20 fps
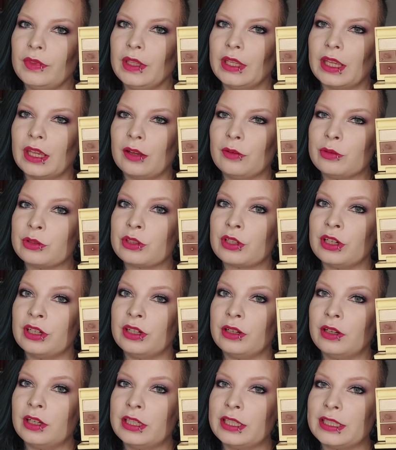I was
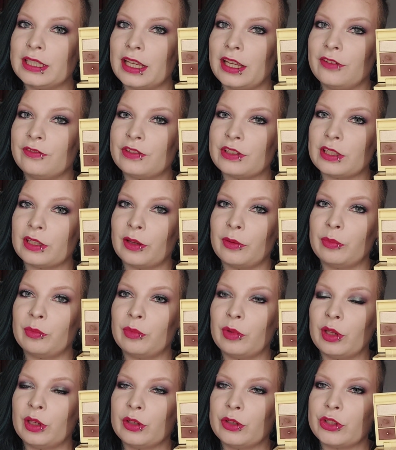gonna save
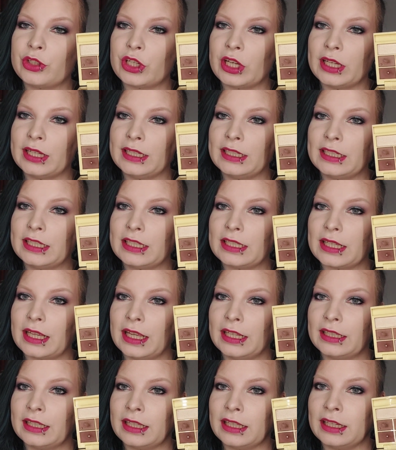some shades
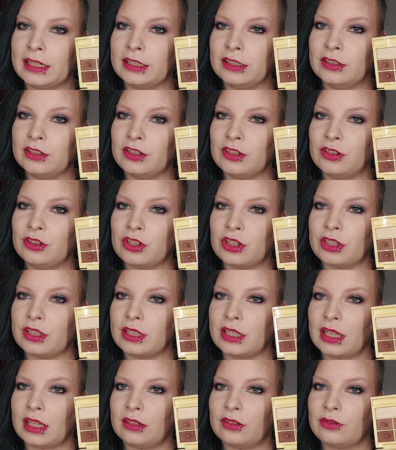and then just
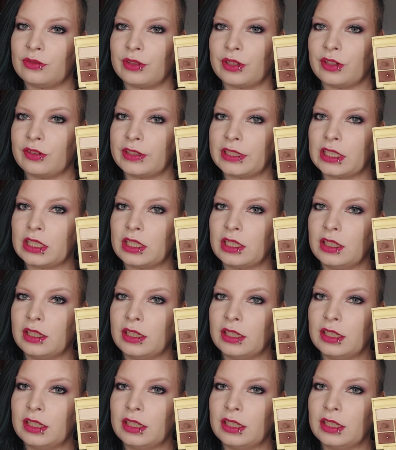get rid of it.